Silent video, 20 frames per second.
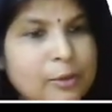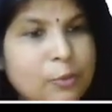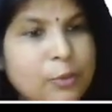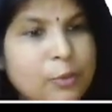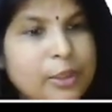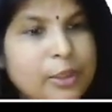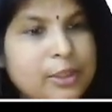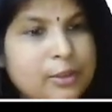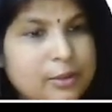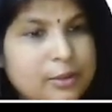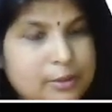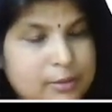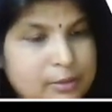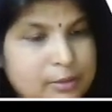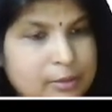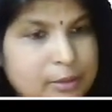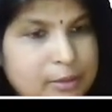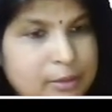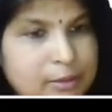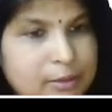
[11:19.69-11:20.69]
with
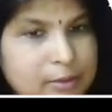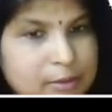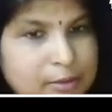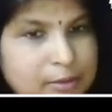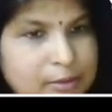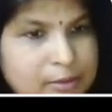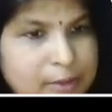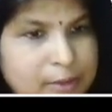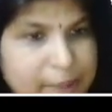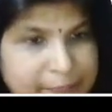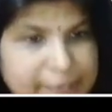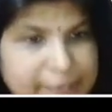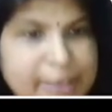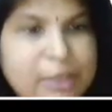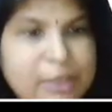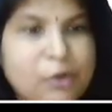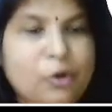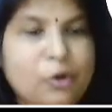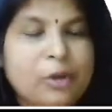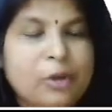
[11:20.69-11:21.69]
the
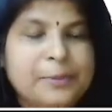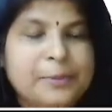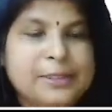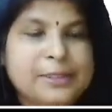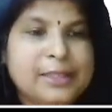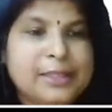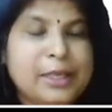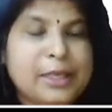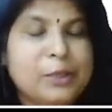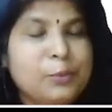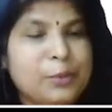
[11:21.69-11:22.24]
current coefficient,